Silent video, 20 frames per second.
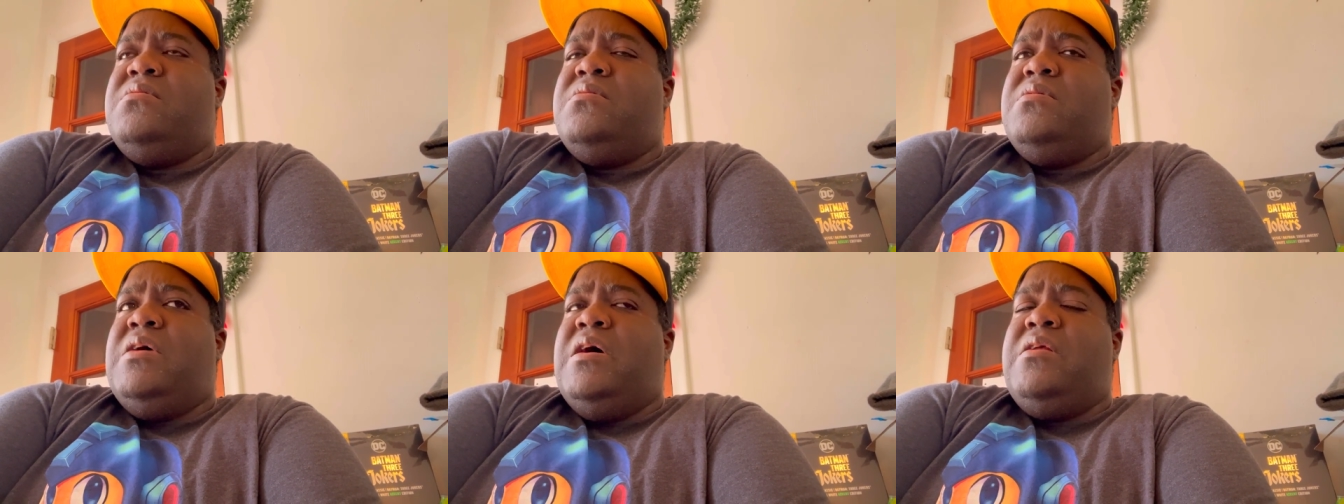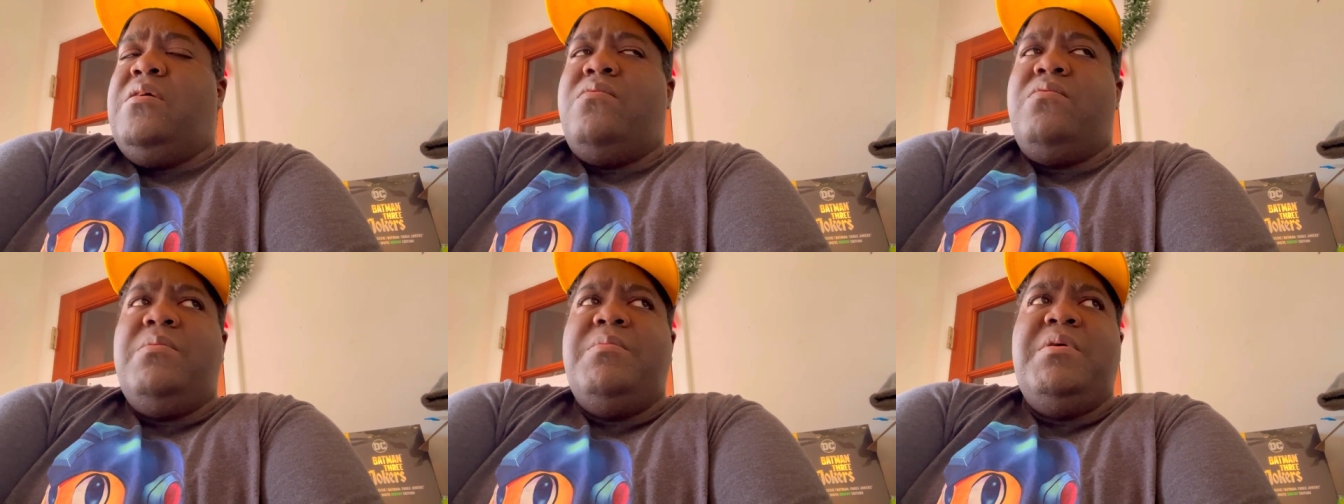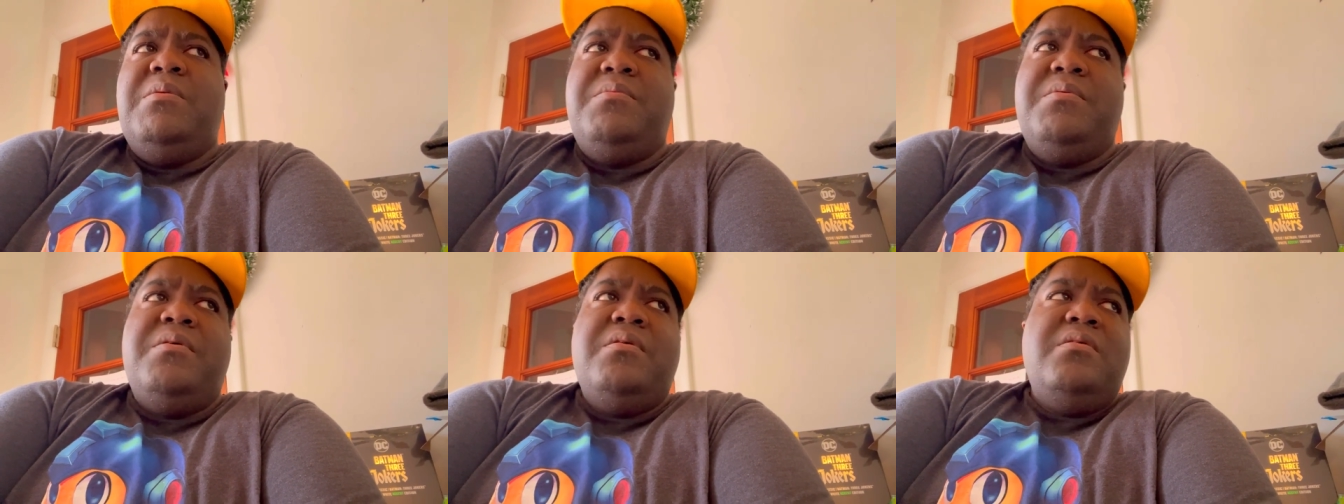I don't
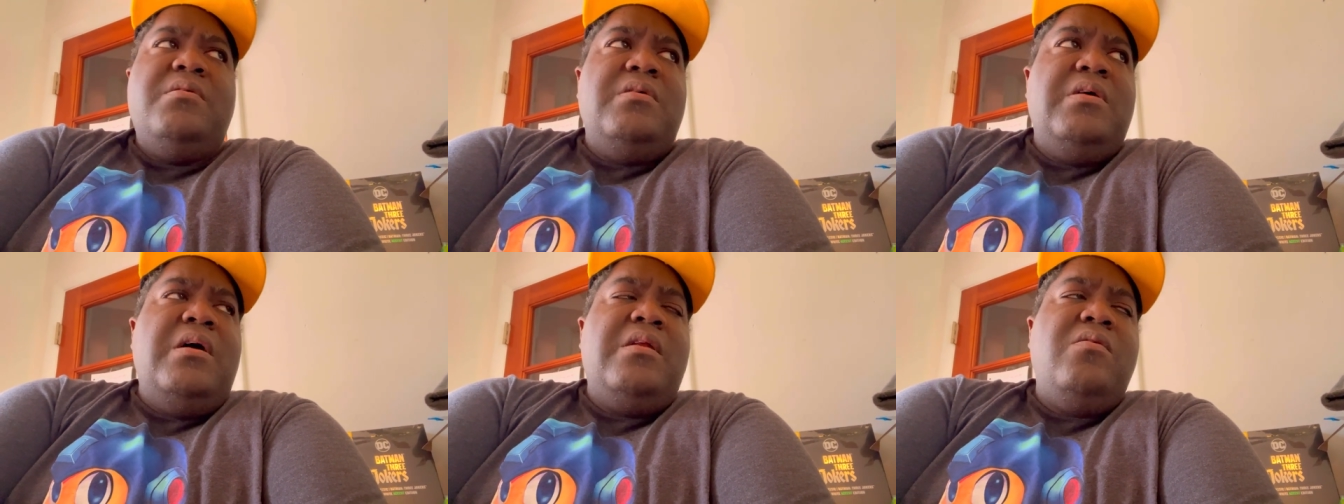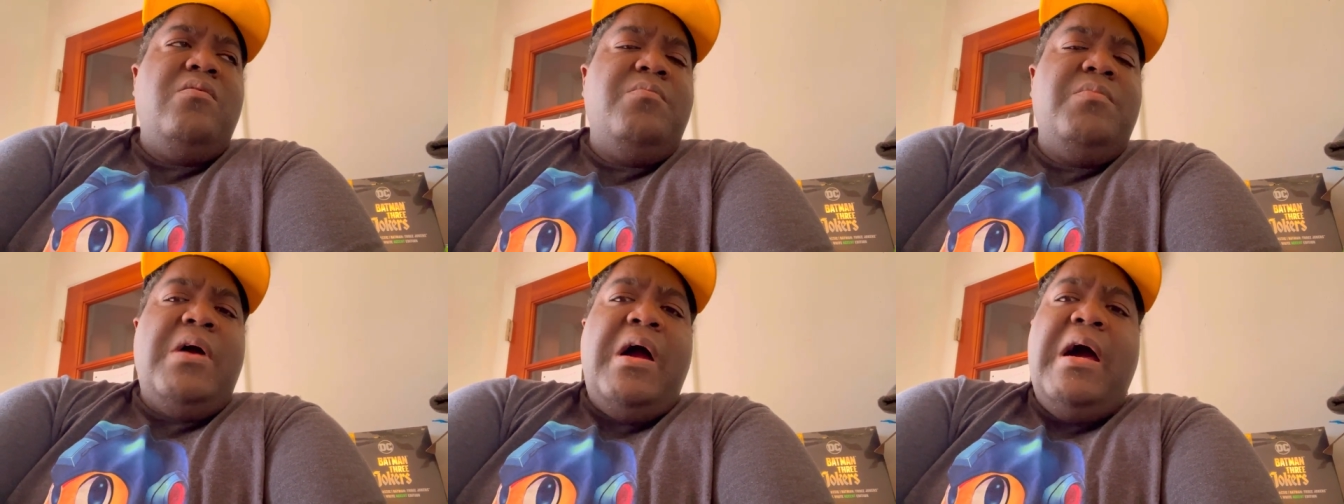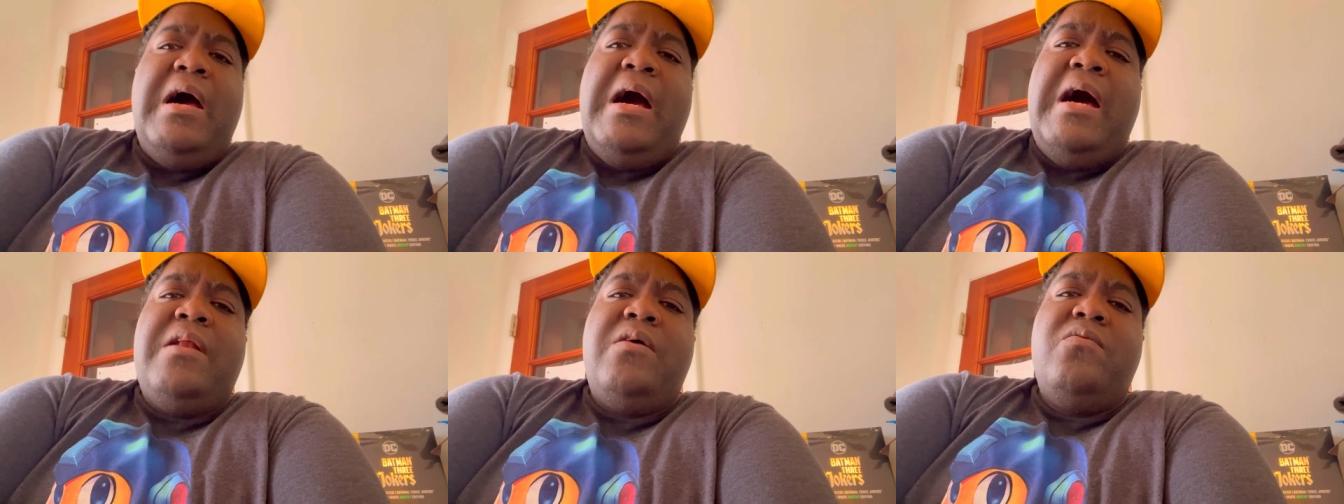
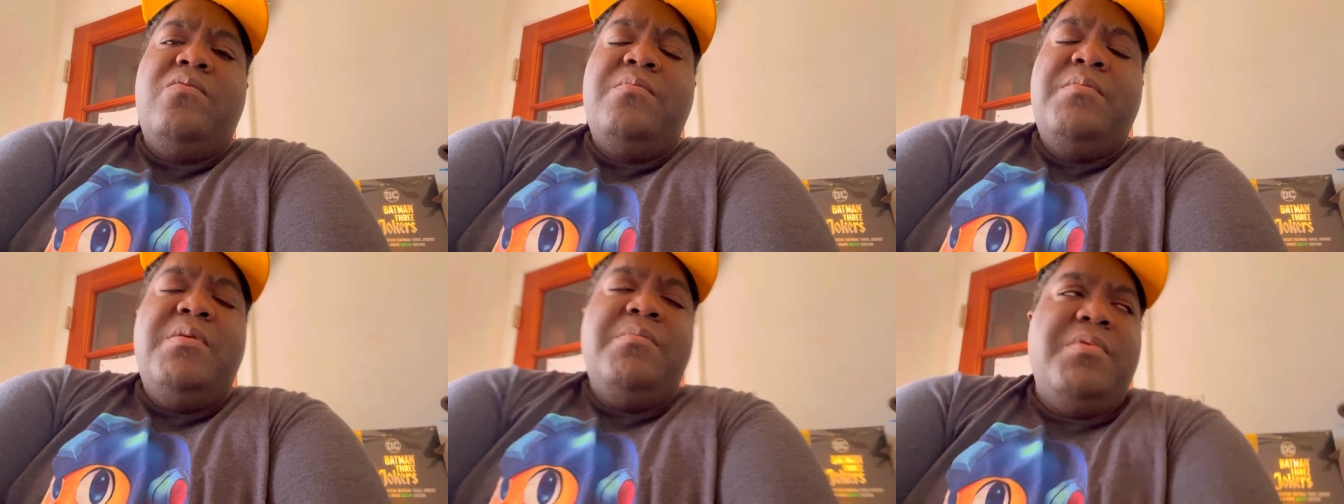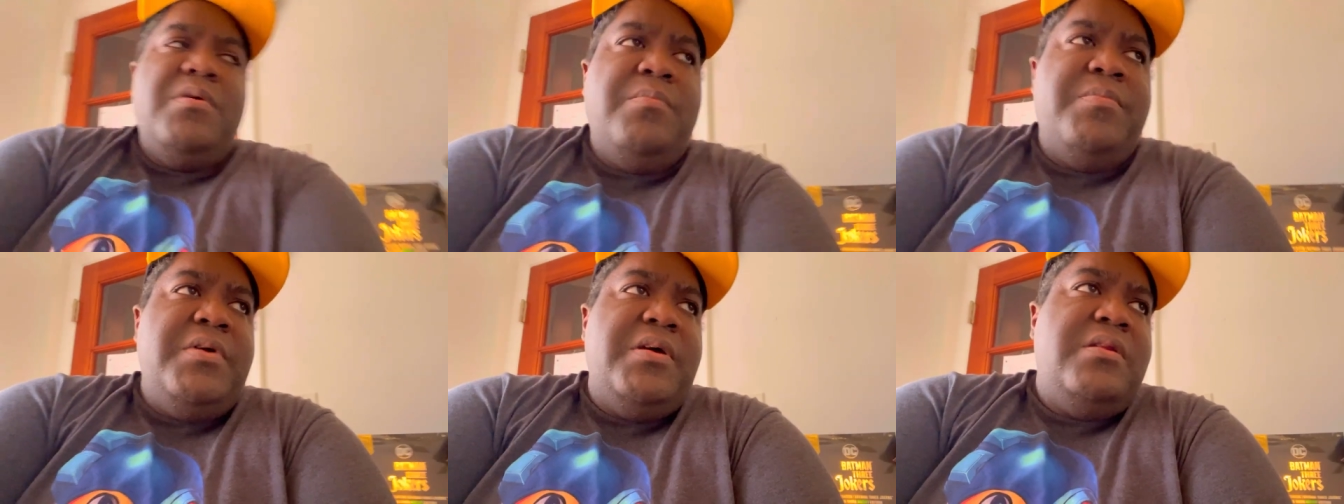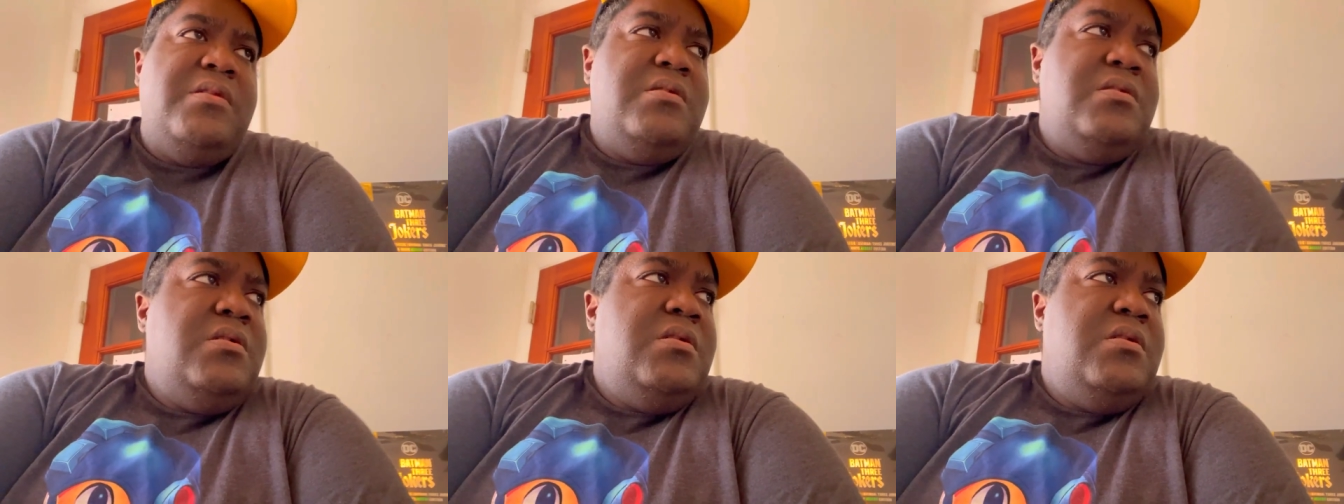remember, but